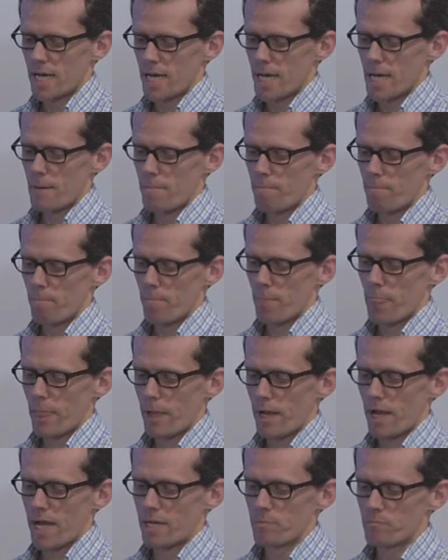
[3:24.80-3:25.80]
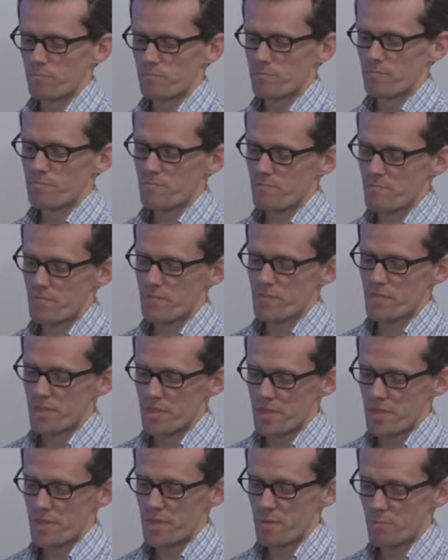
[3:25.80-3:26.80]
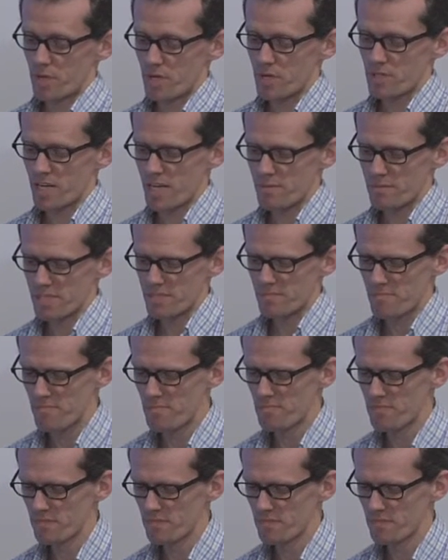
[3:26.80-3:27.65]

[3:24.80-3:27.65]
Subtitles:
And the programmer,